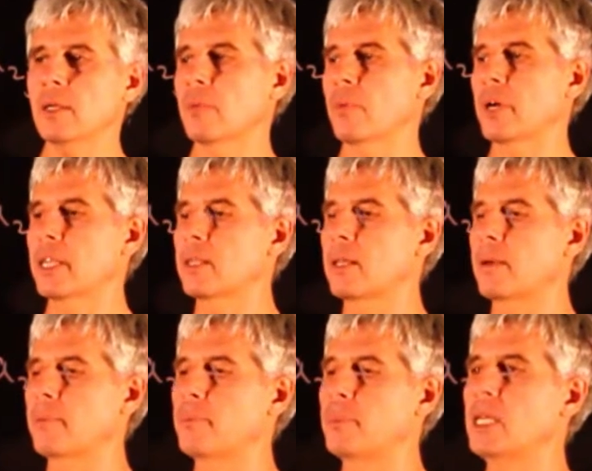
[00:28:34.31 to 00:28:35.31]
When
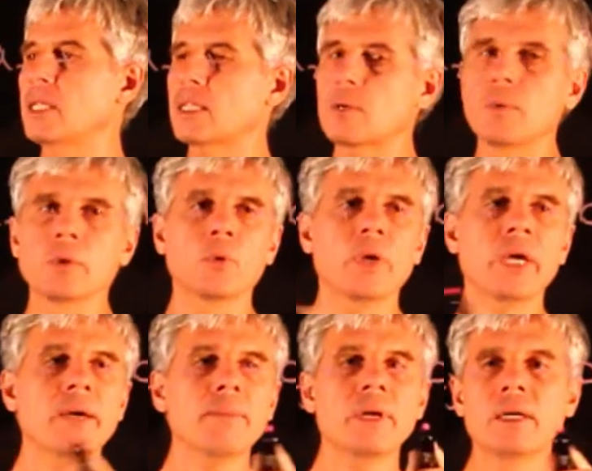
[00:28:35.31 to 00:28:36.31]
P is equal to
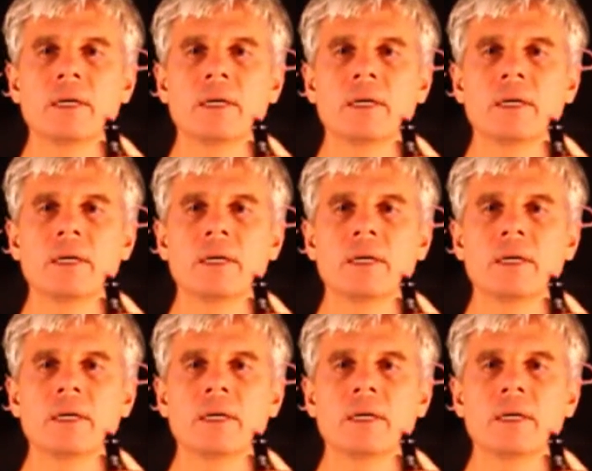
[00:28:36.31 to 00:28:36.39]
M,